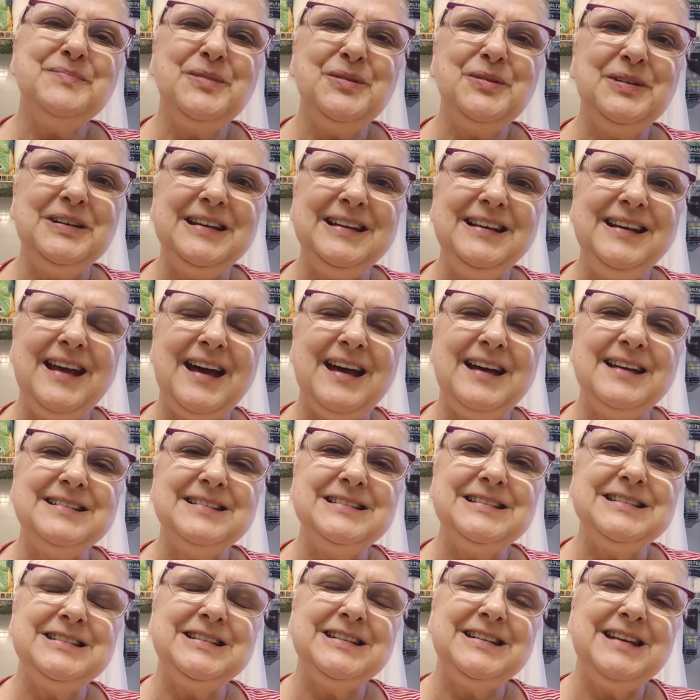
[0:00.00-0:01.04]
Good morning,
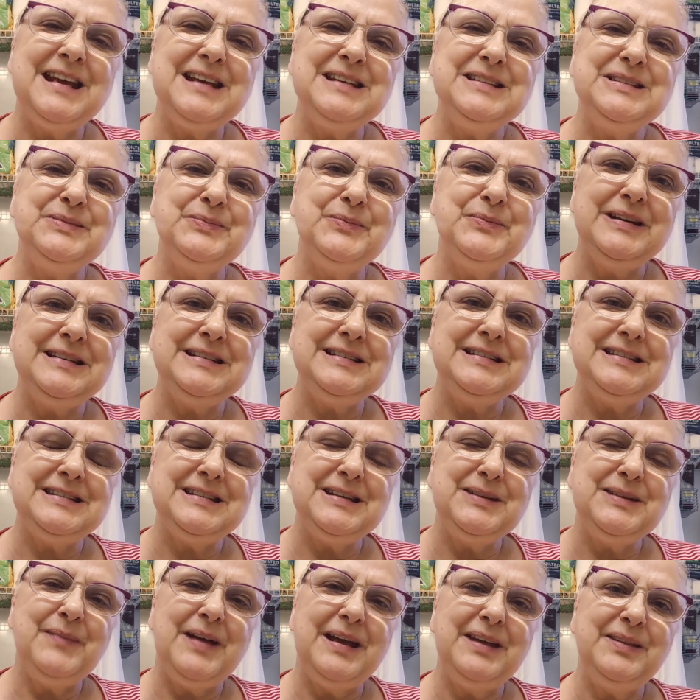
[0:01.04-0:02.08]
guys. Today's
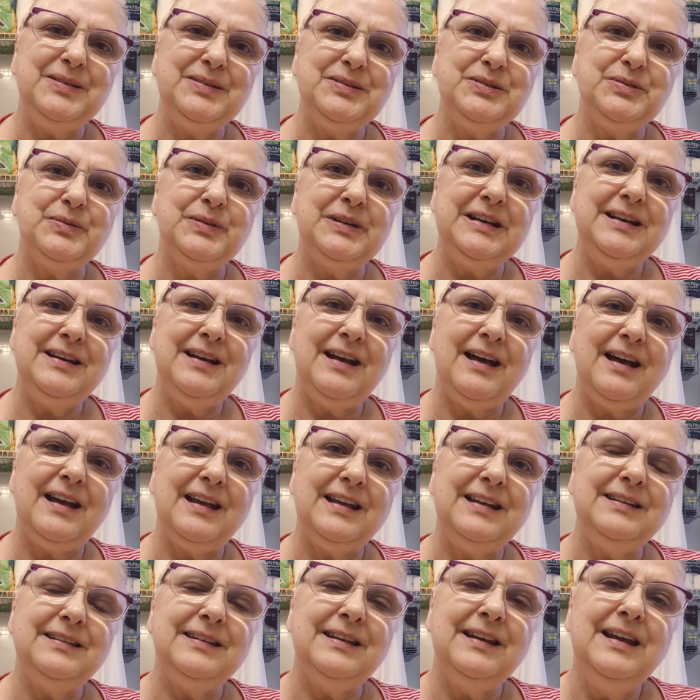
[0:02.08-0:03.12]
Wednesday, May the
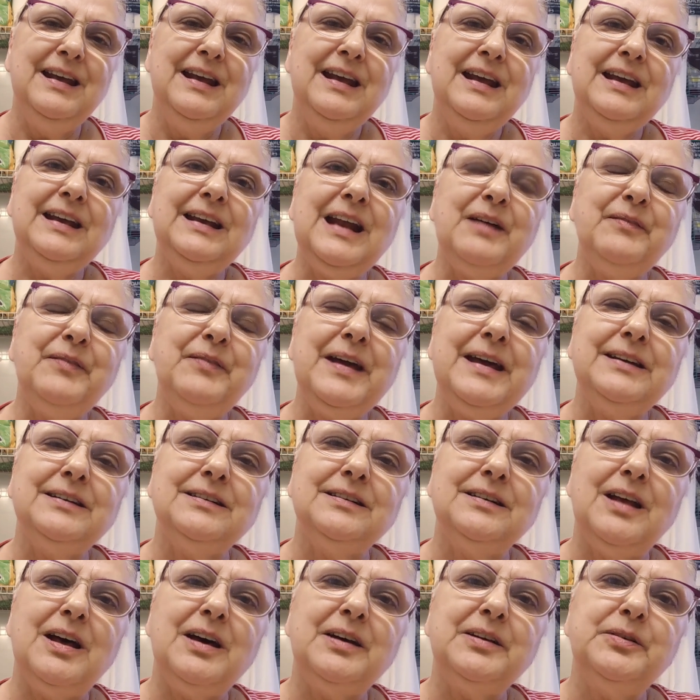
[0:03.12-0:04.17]
29th. And I've had
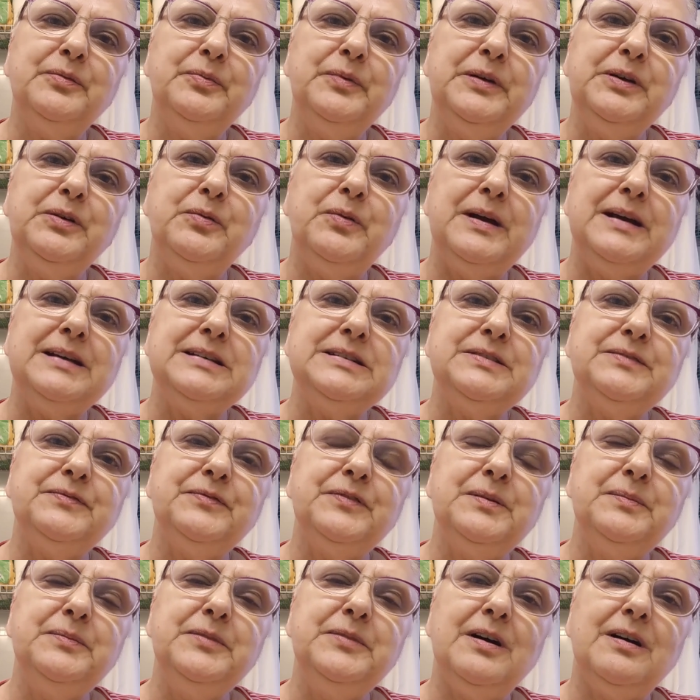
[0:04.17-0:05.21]
a lot of requests
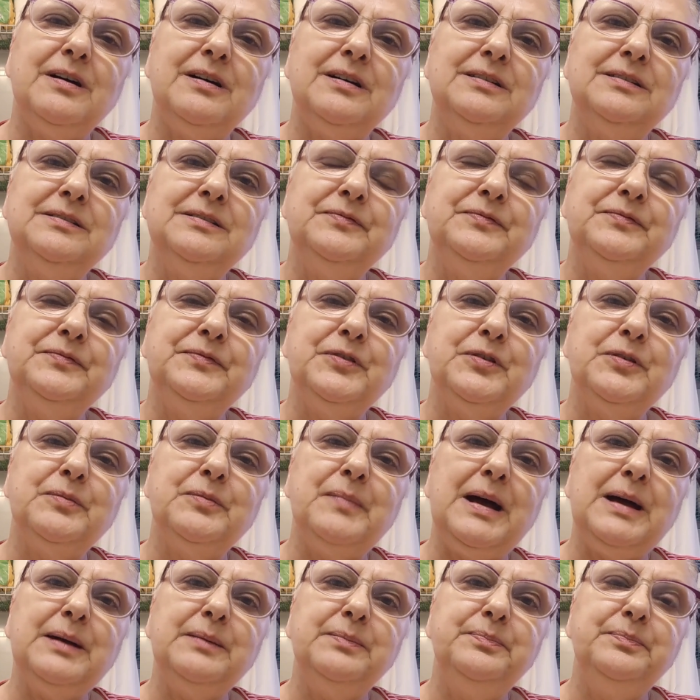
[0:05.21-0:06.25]
from y'all for
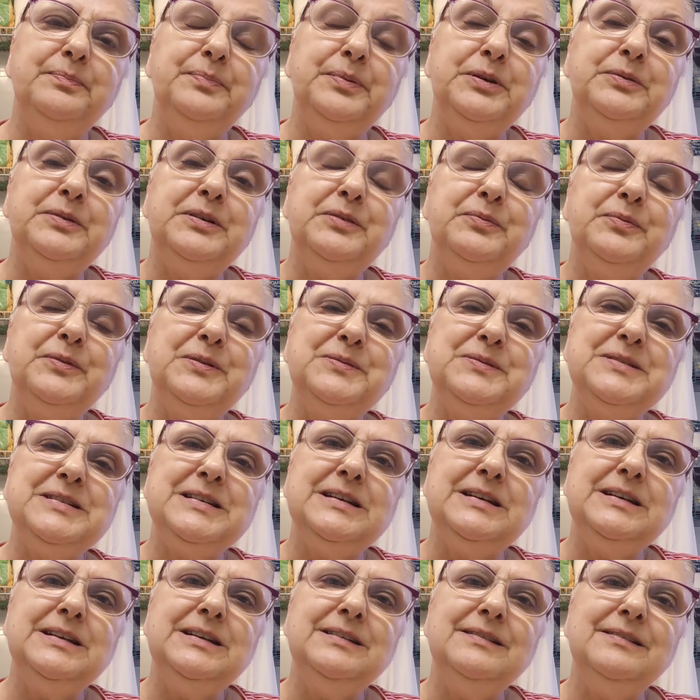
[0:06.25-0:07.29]
my beauty
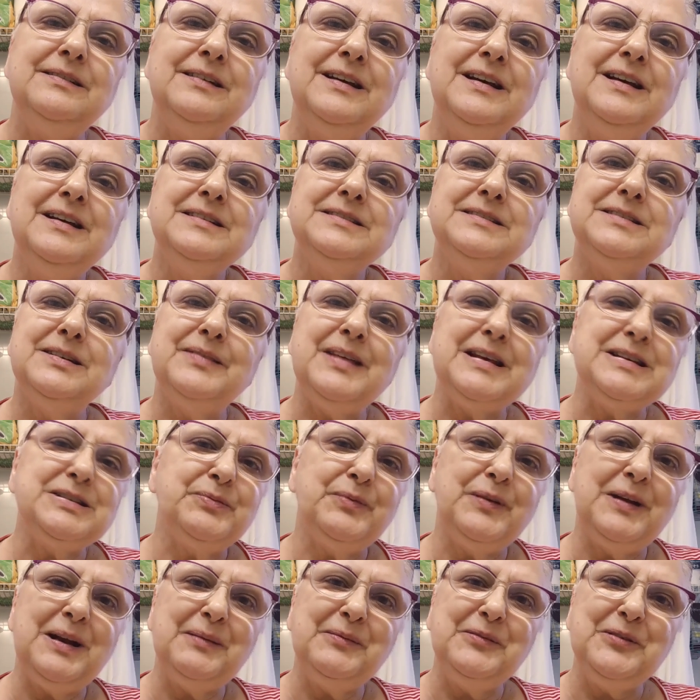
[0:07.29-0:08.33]
routine. So that's
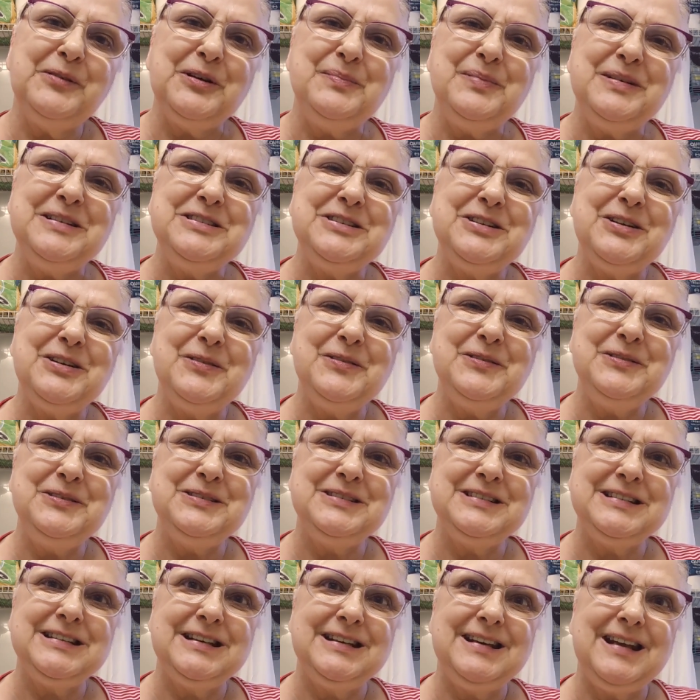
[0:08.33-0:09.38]
what I'm going to be showing you
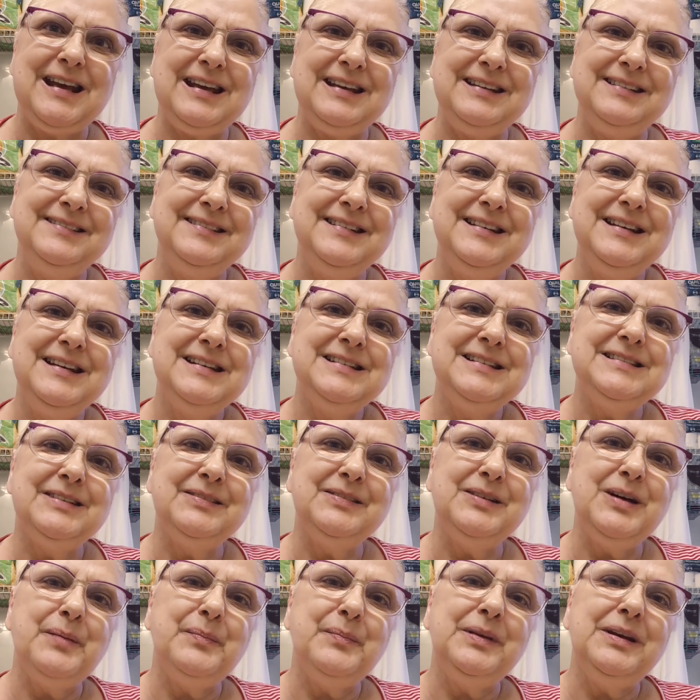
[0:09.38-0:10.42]
today. So
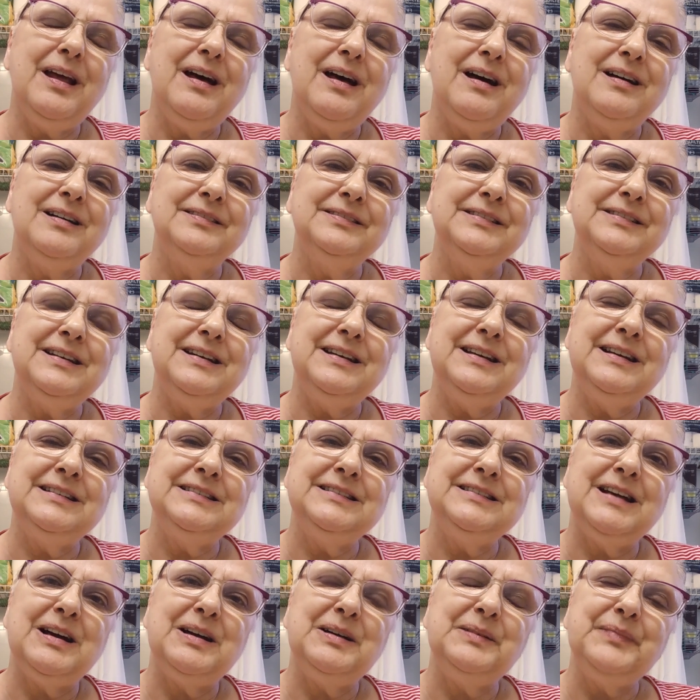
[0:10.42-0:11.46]
come along and
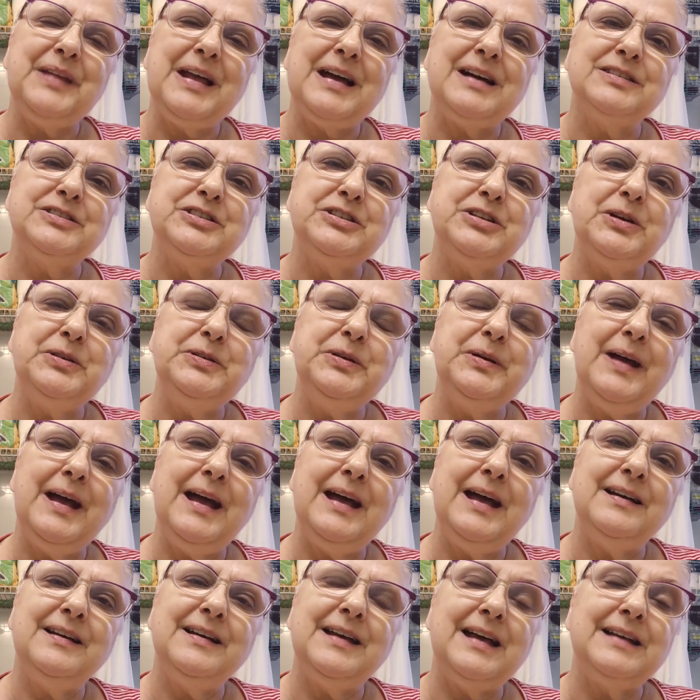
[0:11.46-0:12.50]
um, I'll show you
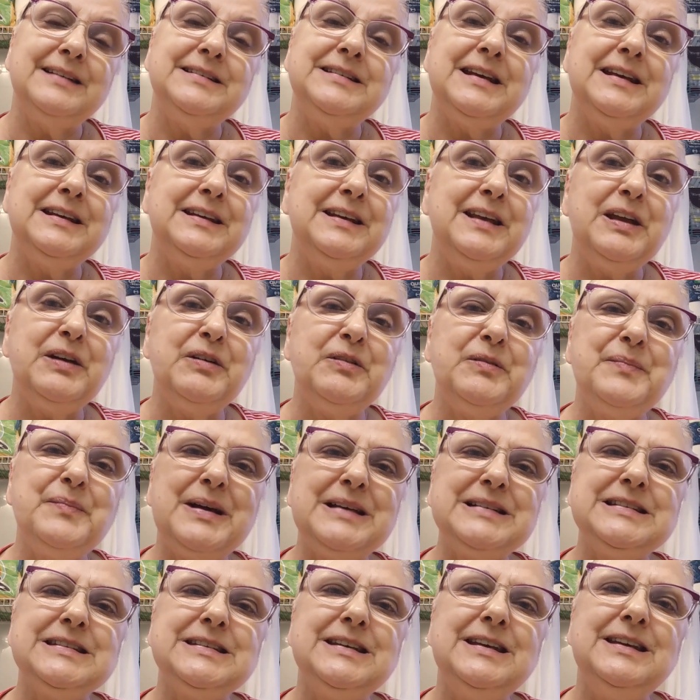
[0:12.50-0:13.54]
how I take care of my
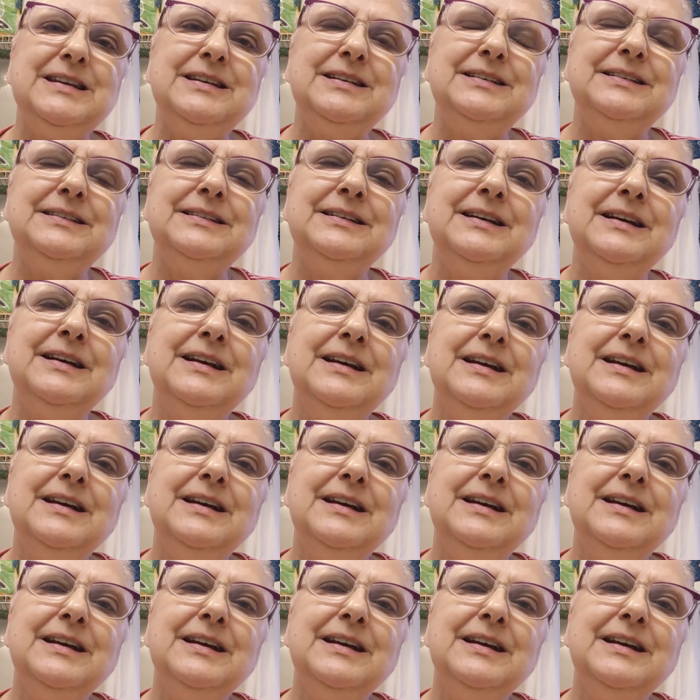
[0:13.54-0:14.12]
skin